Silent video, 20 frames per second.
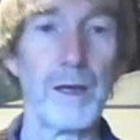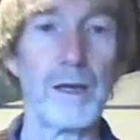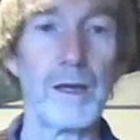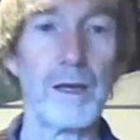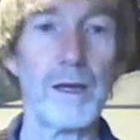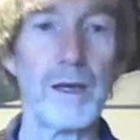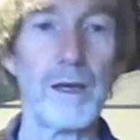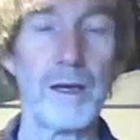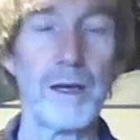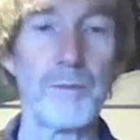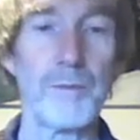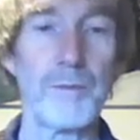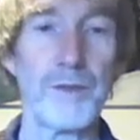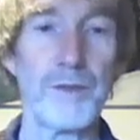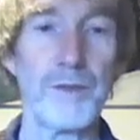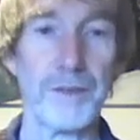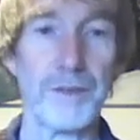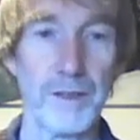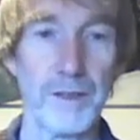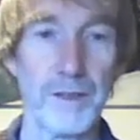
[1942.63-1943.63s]
If it's
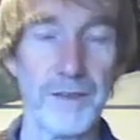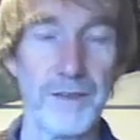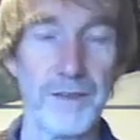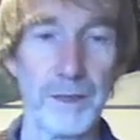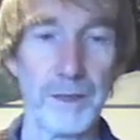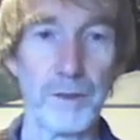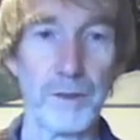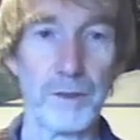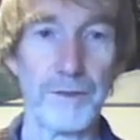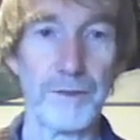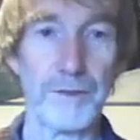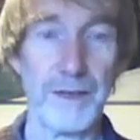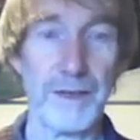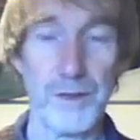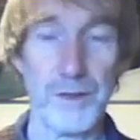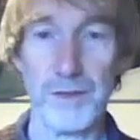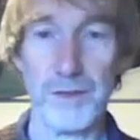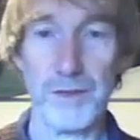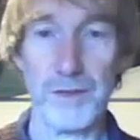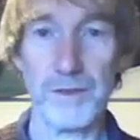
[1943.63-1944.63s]
going to take an awful energy
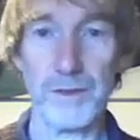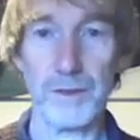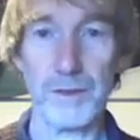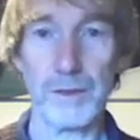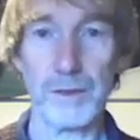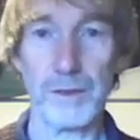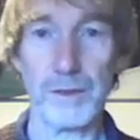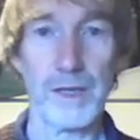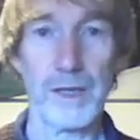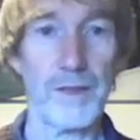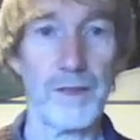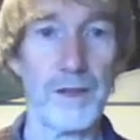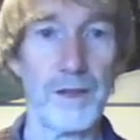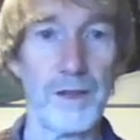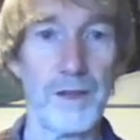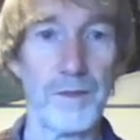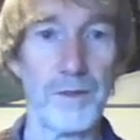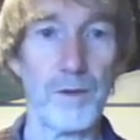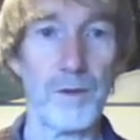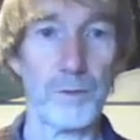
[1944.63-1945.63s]
to do, then it's
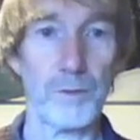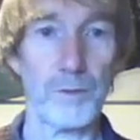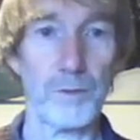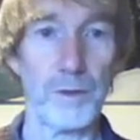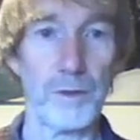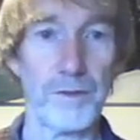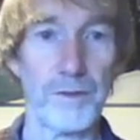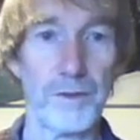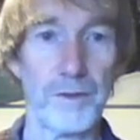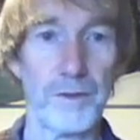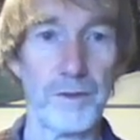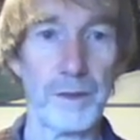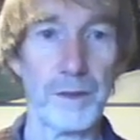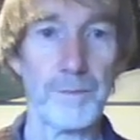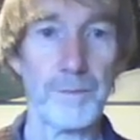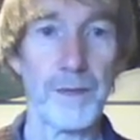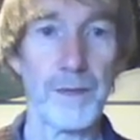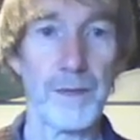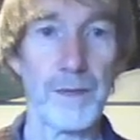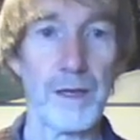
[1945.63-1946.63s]
not worth doing.
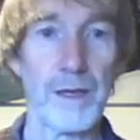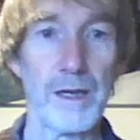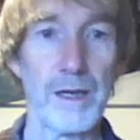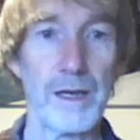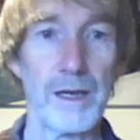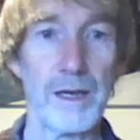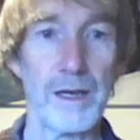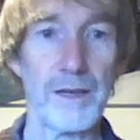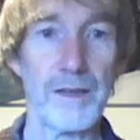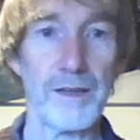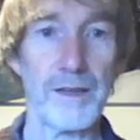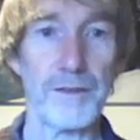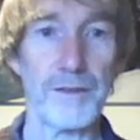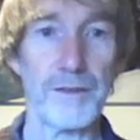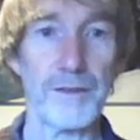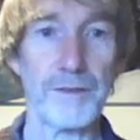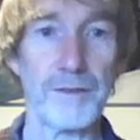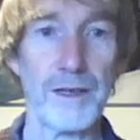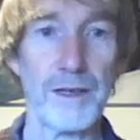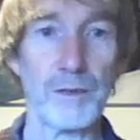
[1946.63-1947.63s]
And then the
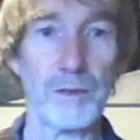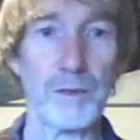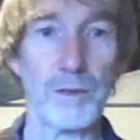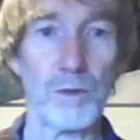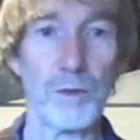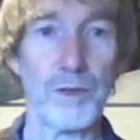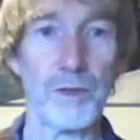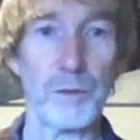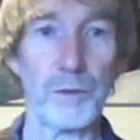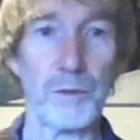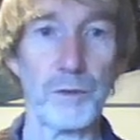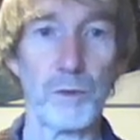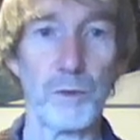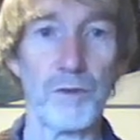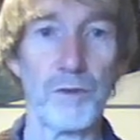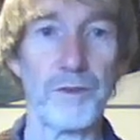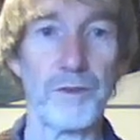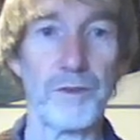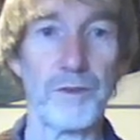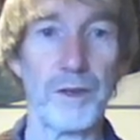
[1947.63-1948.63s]
final one that we want
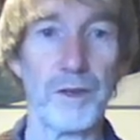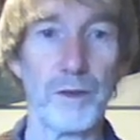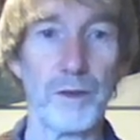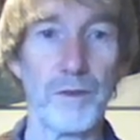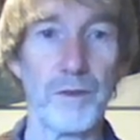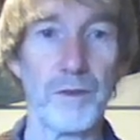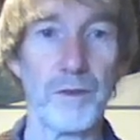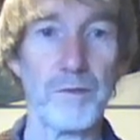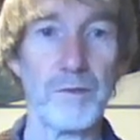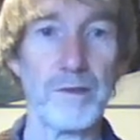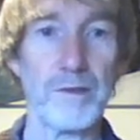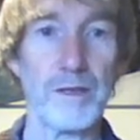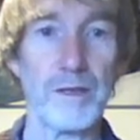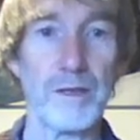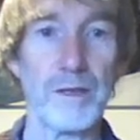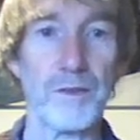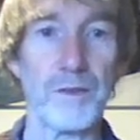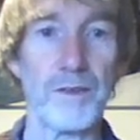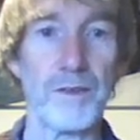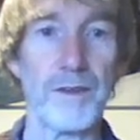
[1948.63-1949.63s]
to do is to reduce
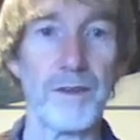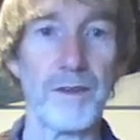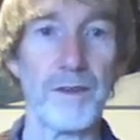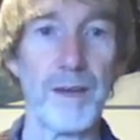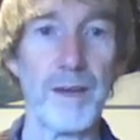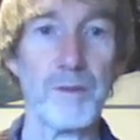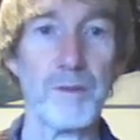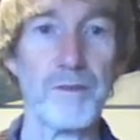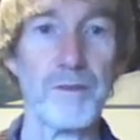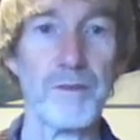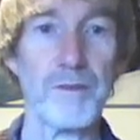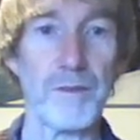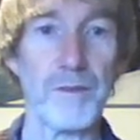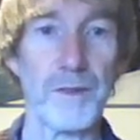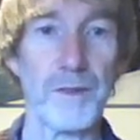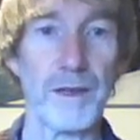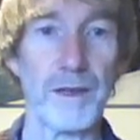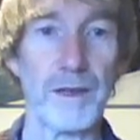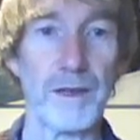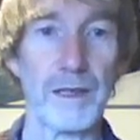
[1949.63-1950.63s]
the diameter of the
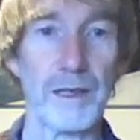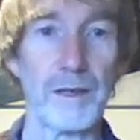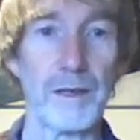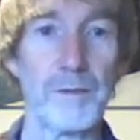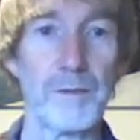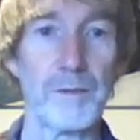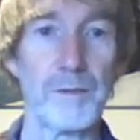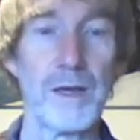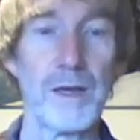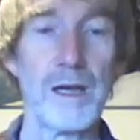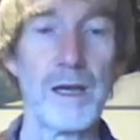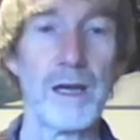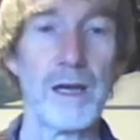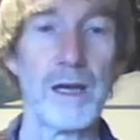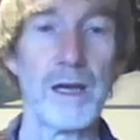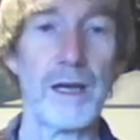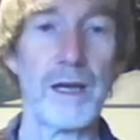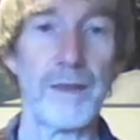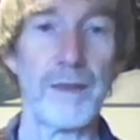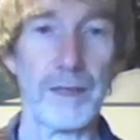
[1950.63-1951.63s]
cyclone,
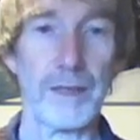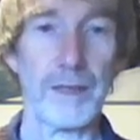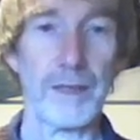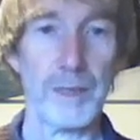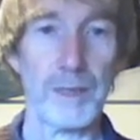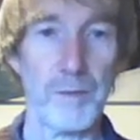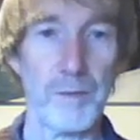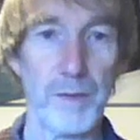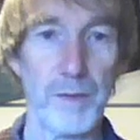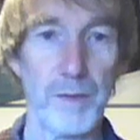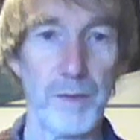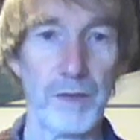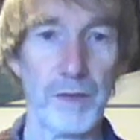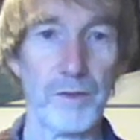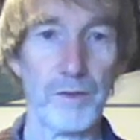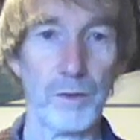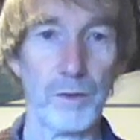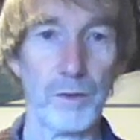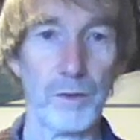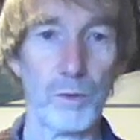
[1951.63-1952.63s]
and that comes back
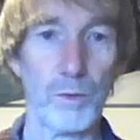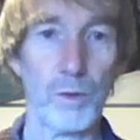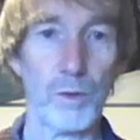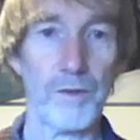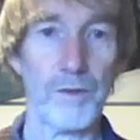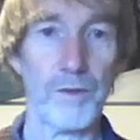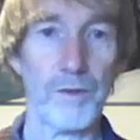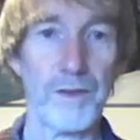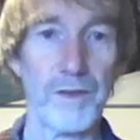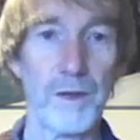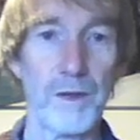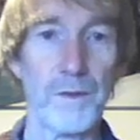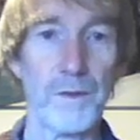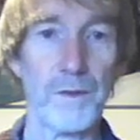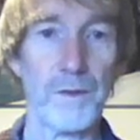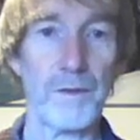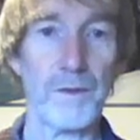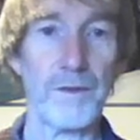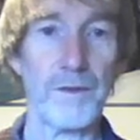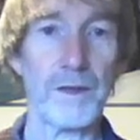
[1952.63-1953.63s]
to what Dyson
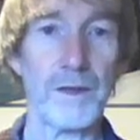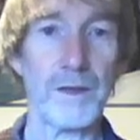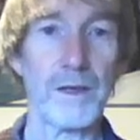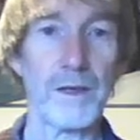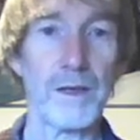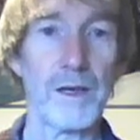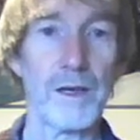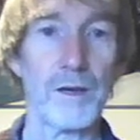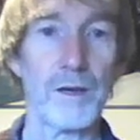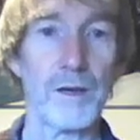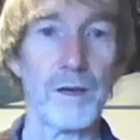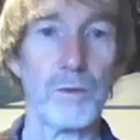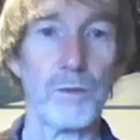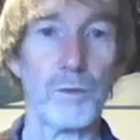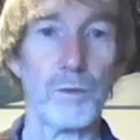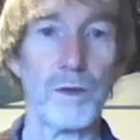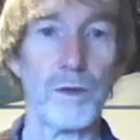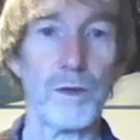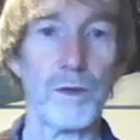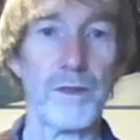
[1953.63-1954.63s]
did
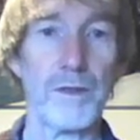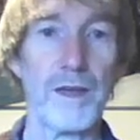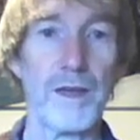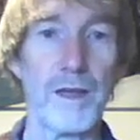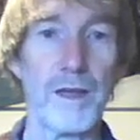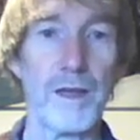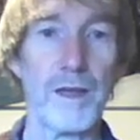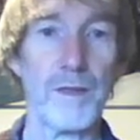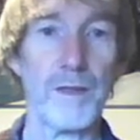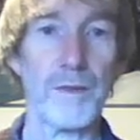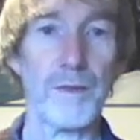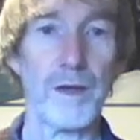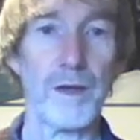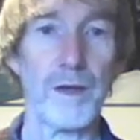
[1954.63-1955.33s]
with his